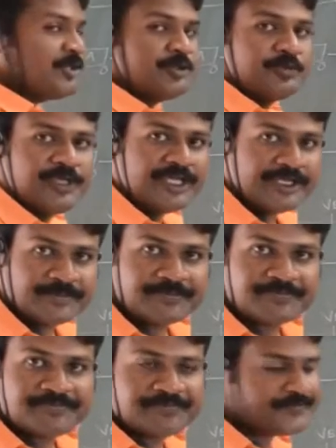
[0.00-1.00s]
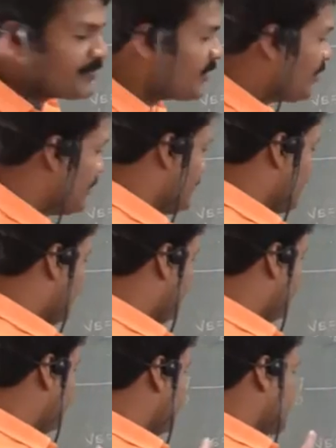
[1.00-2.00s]
to B
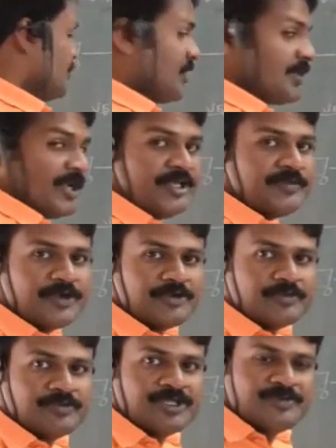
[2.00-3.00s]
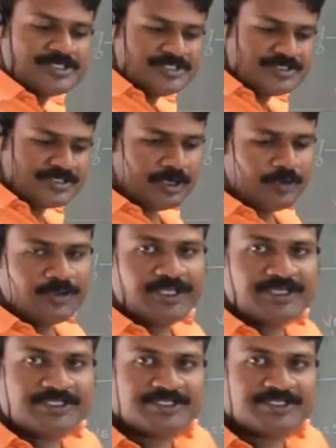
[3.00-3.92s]
is you are getting 5. That means counting